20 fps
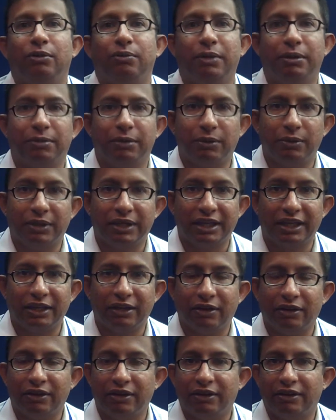people working
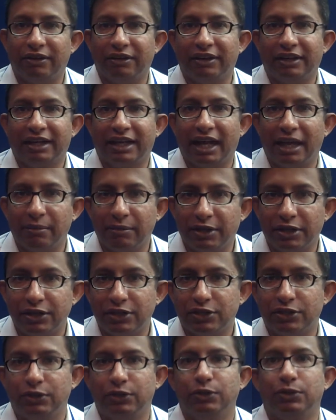on climate
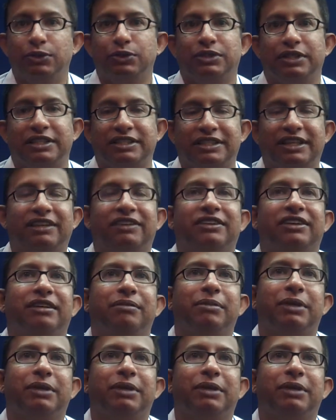issues, etc.